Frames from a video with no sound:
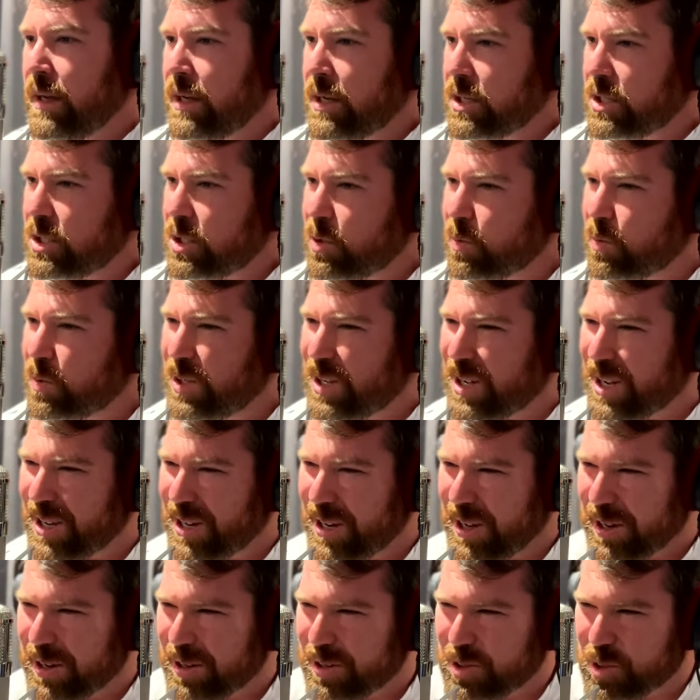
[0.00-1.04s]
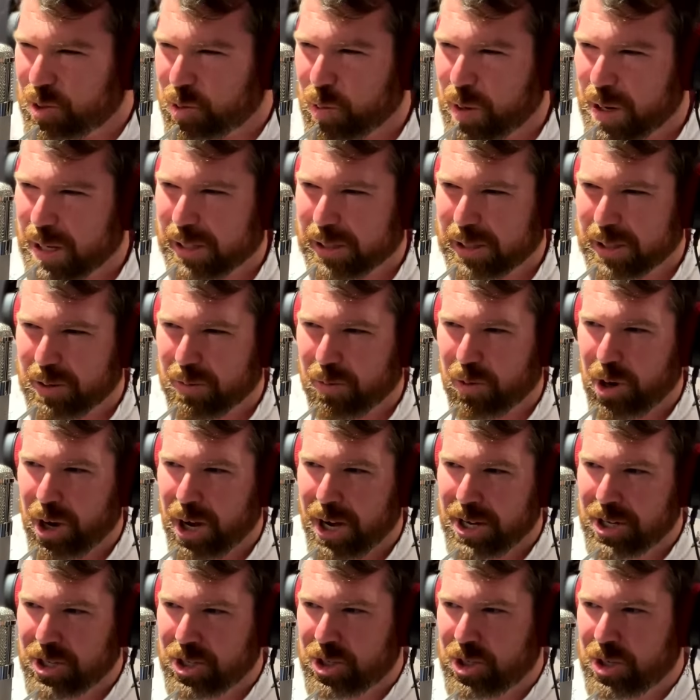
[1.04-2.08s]
to get an adrenaline
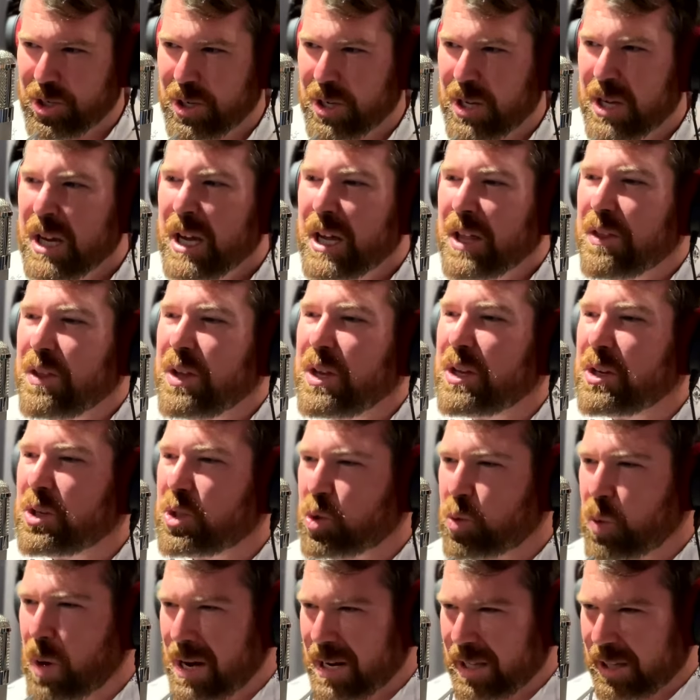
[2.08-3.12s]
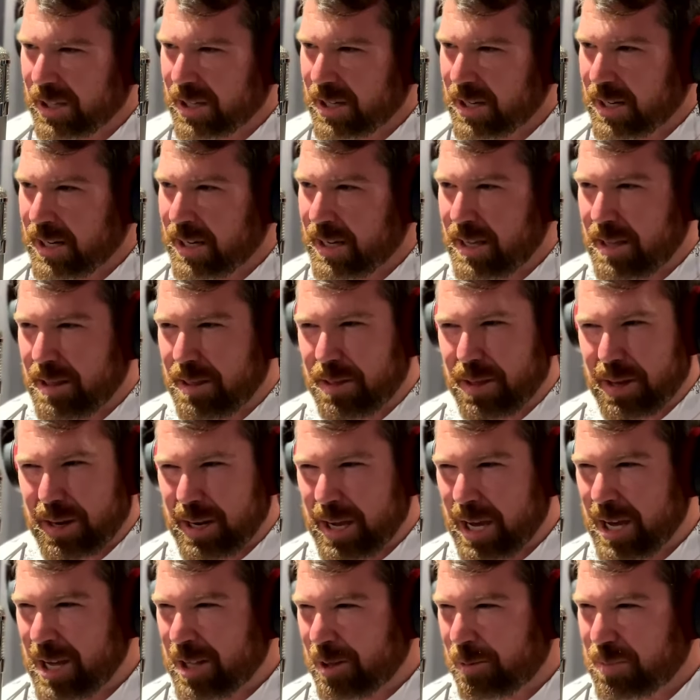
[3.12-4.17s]
rush, the adrenaline that
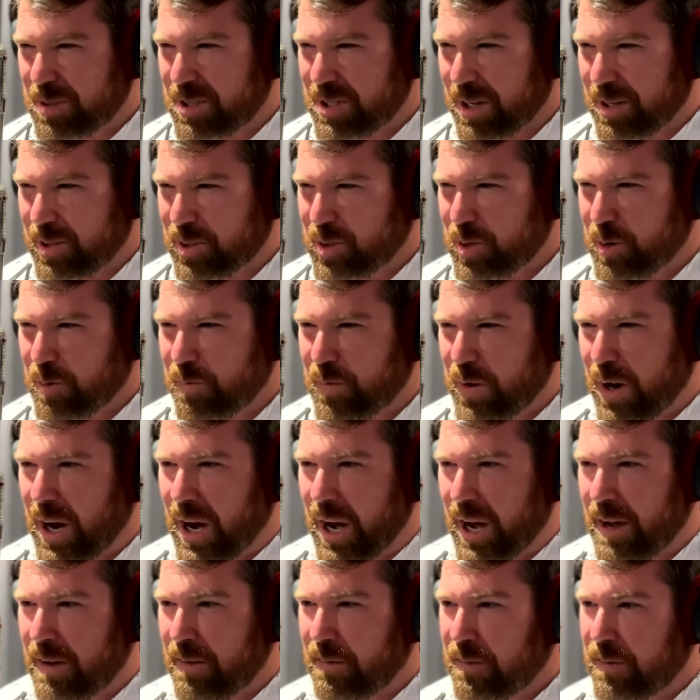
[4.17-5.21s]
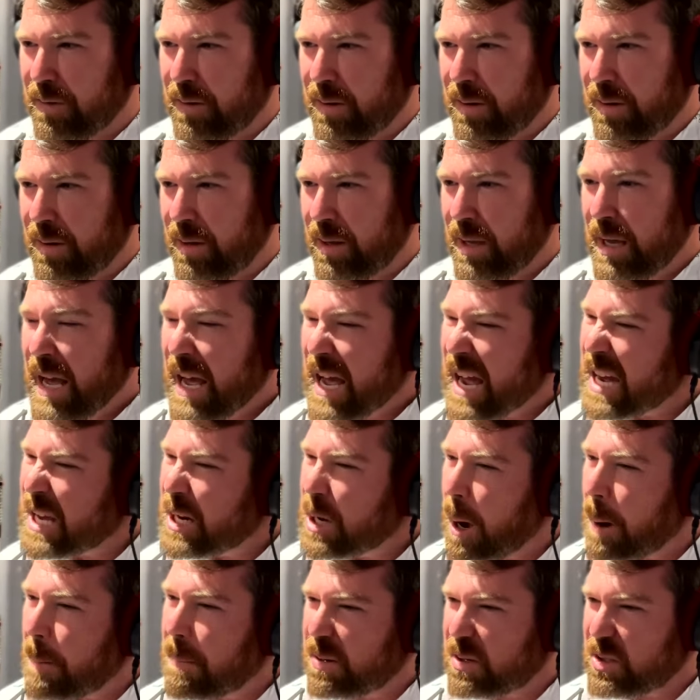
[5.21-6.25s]
helps us survive, an
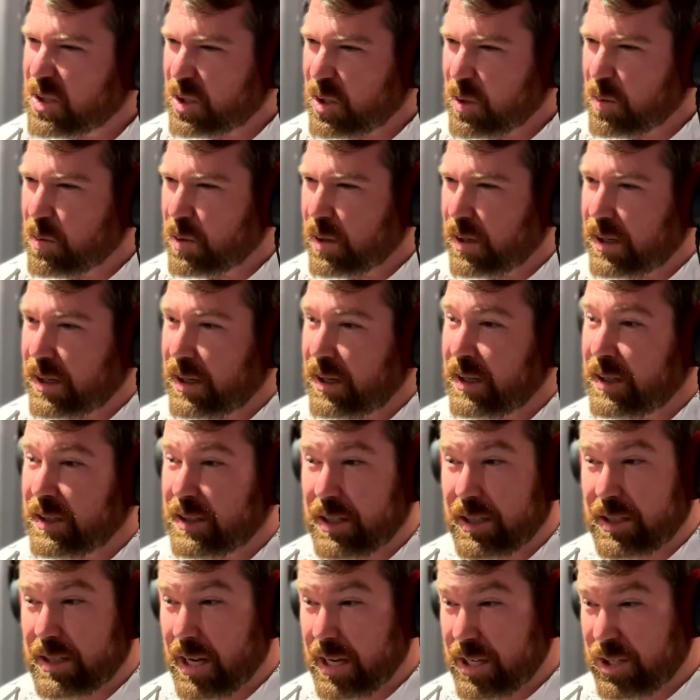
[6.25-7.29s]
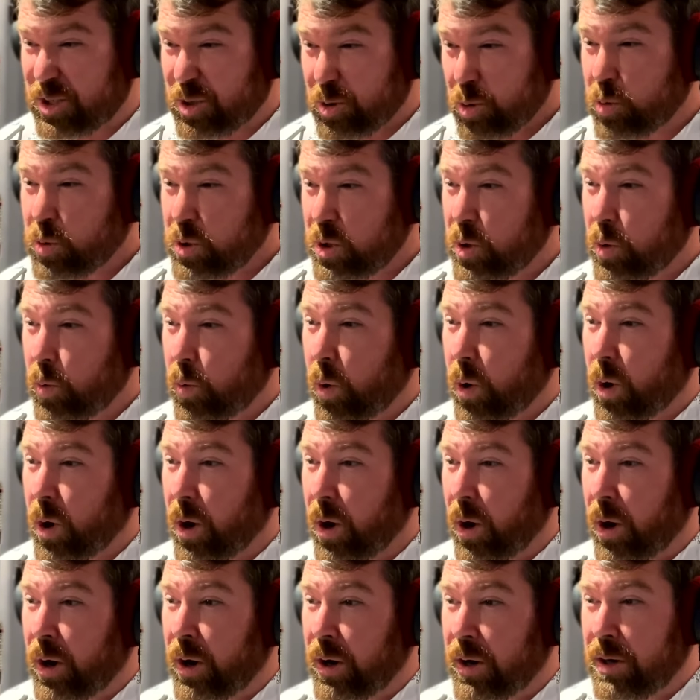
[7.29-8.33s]
opportunity to test who you
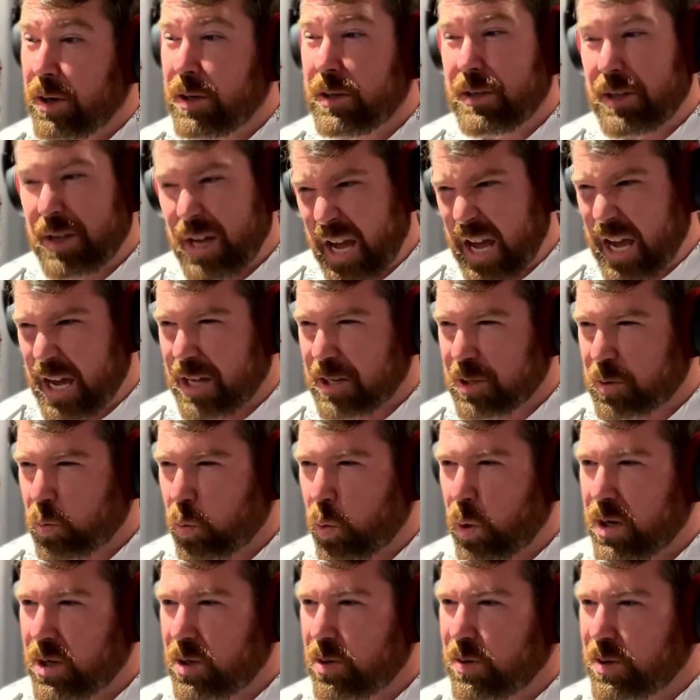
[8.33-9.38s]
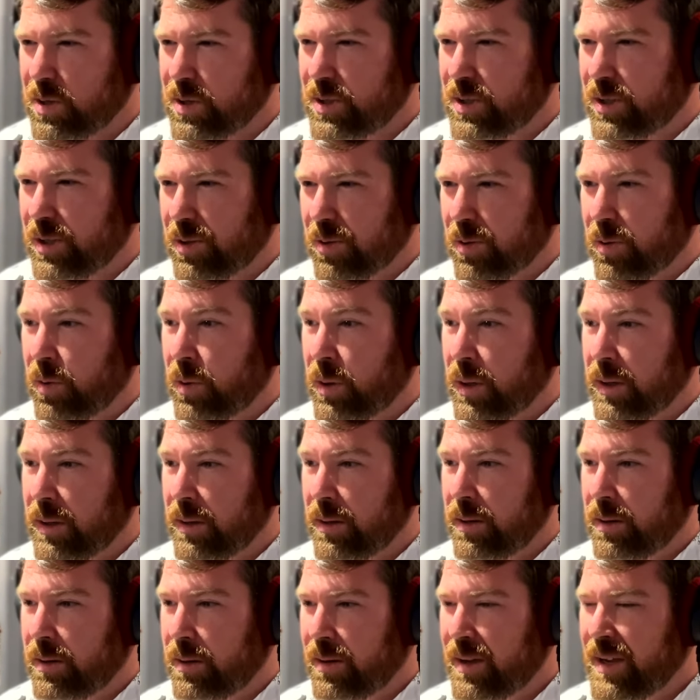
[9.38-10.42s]
are and what you can do,
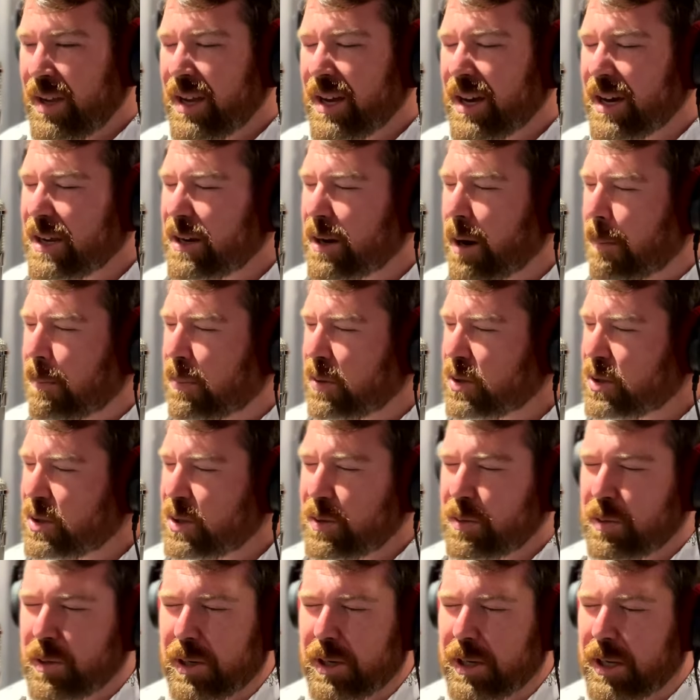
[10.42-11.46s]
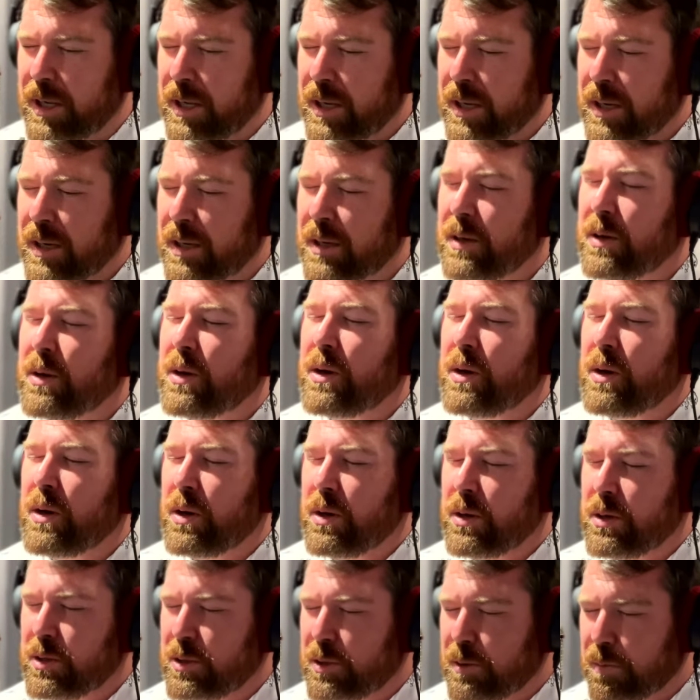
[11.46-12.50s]
an opportunity
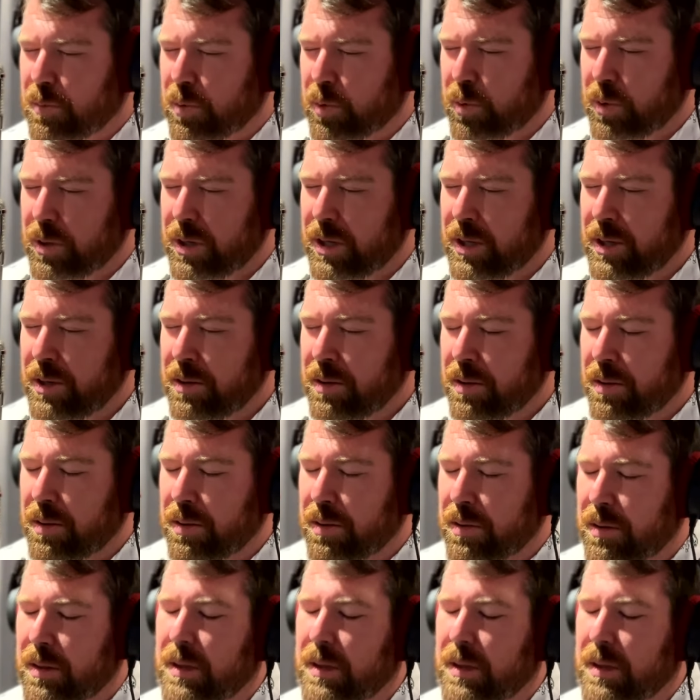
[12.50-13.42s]
to breathe.